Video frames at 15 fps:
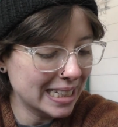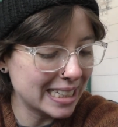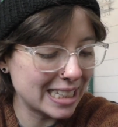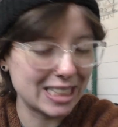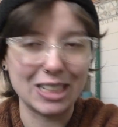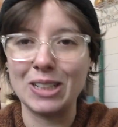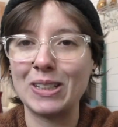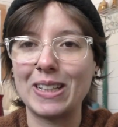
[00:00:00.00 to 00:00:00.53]

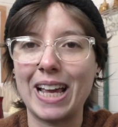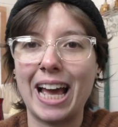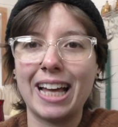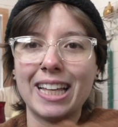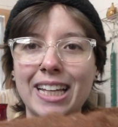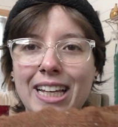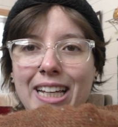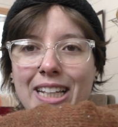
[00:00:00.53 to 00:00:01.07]
So yeah,
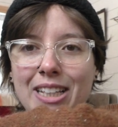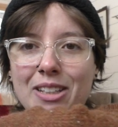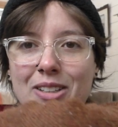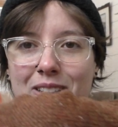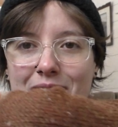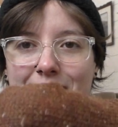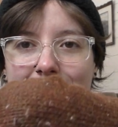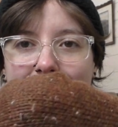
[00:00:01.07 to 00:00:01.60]
you
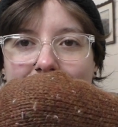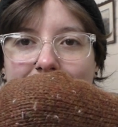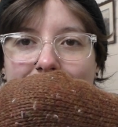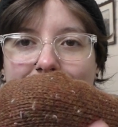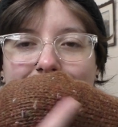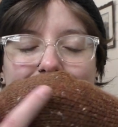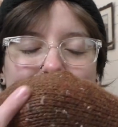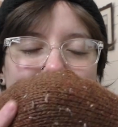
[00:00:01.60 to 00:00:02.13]
can see
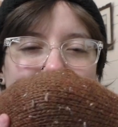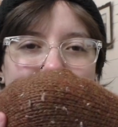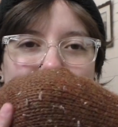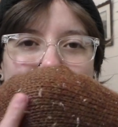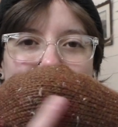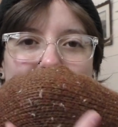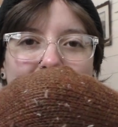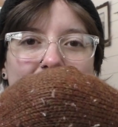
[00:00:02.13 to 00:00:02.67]

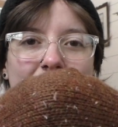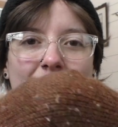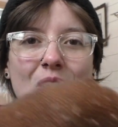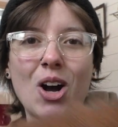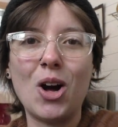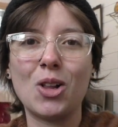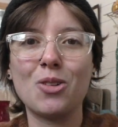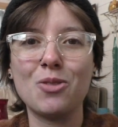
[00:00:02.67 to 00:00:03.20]

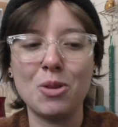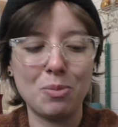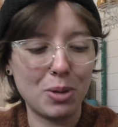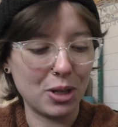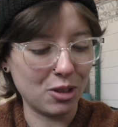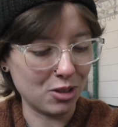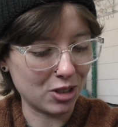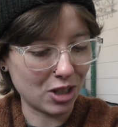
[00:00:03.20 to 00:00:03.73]
all of the
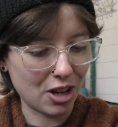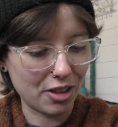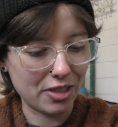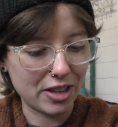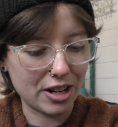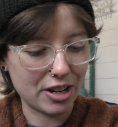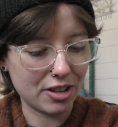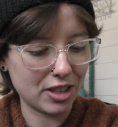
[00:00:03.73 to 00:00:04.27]
pills on
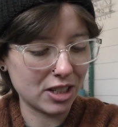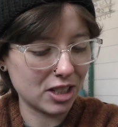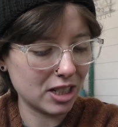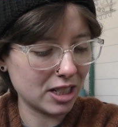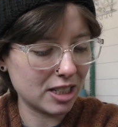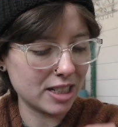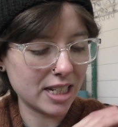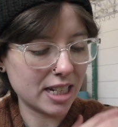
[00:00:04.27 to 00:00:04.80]
there. This
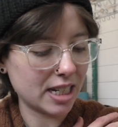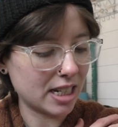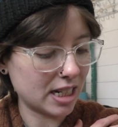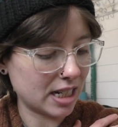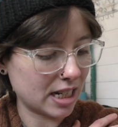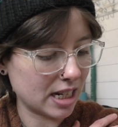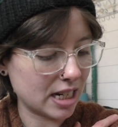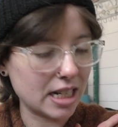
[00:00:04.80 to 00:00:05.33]
is knit
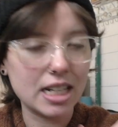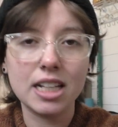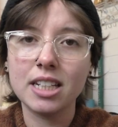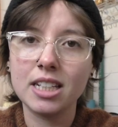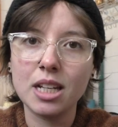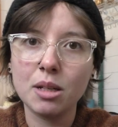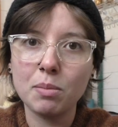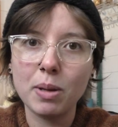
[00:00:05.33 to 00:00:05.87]
in
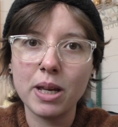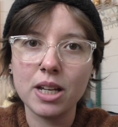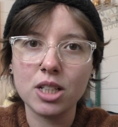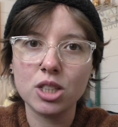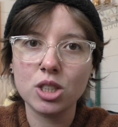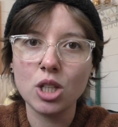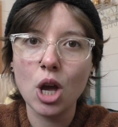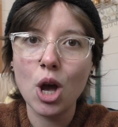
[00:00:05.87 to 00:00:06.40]
Knit
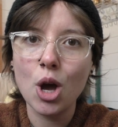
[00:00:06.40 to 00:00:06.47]
Picks,